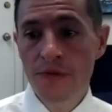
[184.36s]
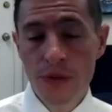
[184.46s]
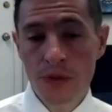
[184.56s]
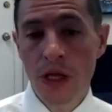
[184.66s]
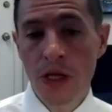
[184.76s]

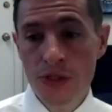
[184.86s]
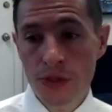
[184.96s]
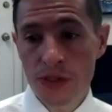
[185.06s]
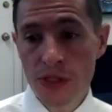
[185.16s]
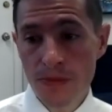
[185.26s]

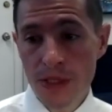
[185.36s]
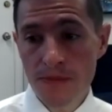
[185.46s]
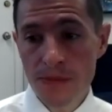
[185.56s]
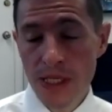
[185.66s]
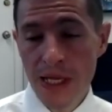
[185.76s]
neurological
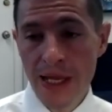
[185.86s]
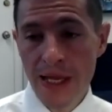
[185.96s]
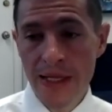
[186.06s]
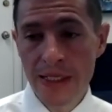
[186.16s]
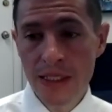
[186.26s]
symptoms,
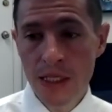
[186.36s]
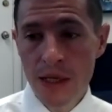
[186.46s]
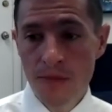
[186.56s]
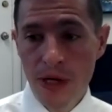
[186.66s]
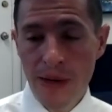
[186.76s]
and
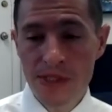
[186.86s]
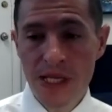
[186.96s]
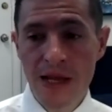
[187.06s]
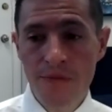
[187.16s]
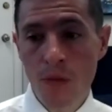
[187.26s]
perhaps they
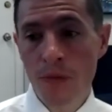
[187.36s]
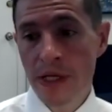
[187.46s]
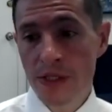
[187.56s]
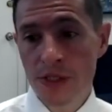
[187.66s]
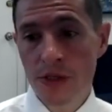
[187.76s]
have what we
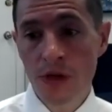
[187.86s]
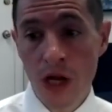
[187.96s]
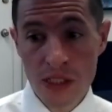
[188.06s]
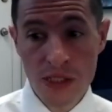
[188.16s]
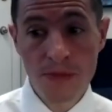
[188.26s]
consider
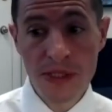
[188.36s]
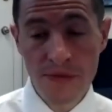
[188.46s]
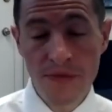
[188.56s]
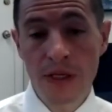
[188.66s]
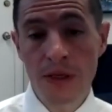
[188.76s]

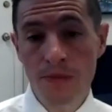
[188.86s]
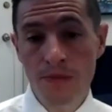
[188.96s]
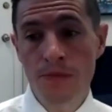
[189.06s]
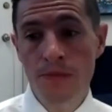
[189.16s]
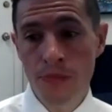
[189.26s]
non-specific
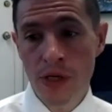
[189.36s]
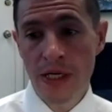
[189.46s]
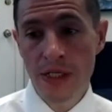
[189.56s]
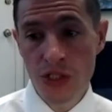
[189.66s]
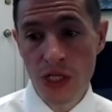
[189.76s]

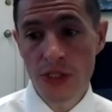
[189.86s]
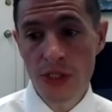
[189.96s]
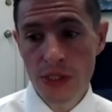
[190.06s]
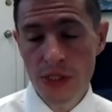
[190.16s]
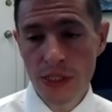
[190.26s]
brain
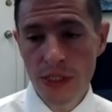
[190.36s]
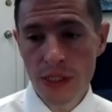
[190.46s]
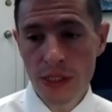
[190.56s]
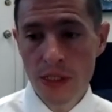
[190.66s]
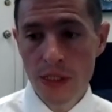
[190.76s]
changes. And,
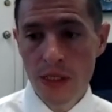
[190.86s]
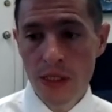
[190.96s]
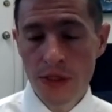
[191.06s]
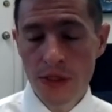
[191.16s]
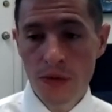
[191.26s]

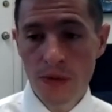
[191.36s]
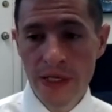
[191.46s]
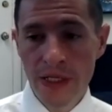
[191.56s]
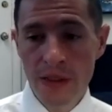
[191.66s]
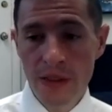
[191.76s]
you know,
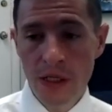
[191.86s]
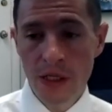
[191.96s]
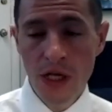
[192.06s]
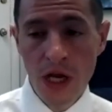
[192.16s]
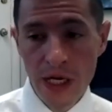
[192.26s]
in a
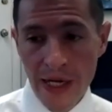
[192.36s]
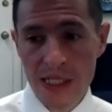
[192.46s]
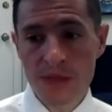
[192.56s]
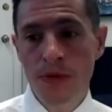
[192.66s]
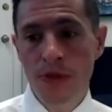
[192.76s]

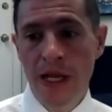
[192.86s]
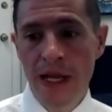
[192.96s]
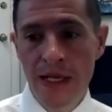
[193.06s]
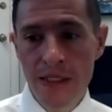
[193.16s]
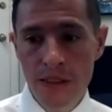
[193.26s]
non-expert
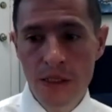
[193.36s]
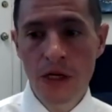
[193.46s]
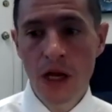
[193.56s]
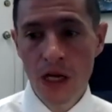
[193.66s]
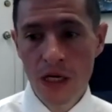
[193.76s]
hand, in a
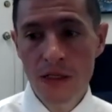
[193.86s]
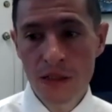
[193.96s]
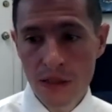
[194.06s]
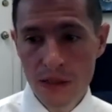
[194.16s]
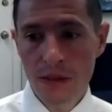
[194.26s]

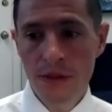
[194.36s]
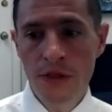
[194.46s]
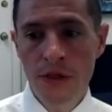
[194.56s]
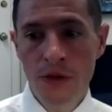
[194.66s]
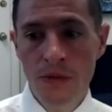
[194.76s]
non, you
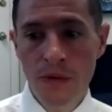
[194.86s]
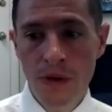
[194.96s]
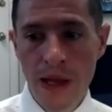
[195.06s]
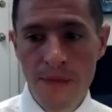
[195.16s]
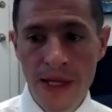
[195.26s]
know,
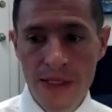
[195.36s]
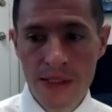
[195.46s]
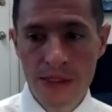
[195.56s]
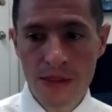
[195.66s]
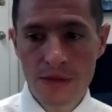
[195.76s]
MS